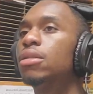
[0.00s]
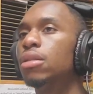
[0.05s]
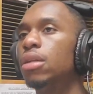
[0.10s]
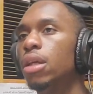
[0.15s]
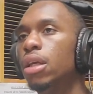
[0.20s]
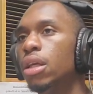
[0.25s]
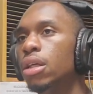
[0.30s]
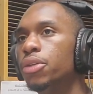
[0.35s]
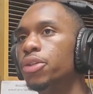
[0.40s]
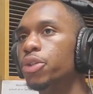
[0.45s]
an
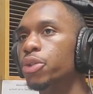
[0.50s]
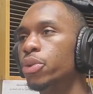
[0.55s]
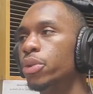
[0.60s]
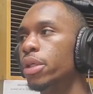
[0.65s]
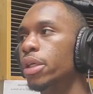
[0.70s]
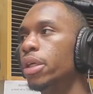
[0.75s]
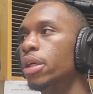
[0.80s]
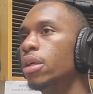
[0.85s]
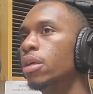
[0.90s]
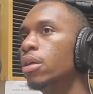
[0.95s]
issue
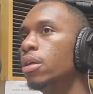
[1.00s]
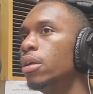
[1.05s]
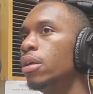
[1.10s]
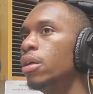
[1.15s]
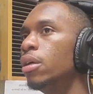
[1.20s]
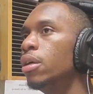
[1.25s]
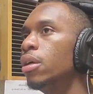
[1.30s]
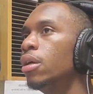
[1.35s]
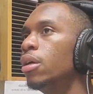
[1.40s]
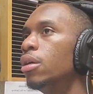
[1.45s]
there.
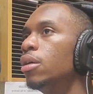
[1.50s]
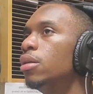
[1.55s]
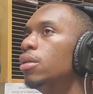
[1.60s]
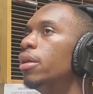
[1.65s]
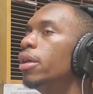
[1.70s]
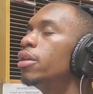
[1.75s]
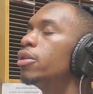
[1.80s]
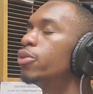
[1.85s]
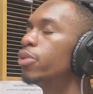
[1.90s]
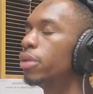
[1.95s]

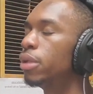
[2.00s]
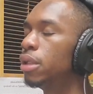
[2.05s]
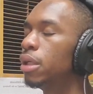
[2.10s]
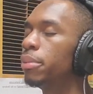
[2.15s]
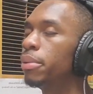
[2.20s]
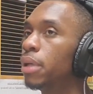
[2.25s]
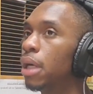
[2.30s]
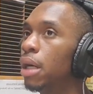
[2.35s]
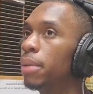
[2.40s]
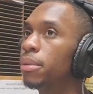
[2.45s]
There's really
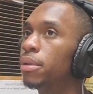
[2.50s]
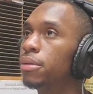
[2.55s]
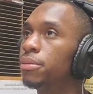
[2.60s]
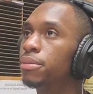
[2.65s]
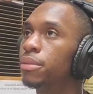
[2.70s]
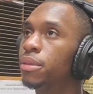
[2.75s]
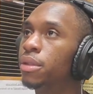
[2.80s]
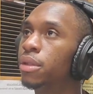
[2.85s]
a problem.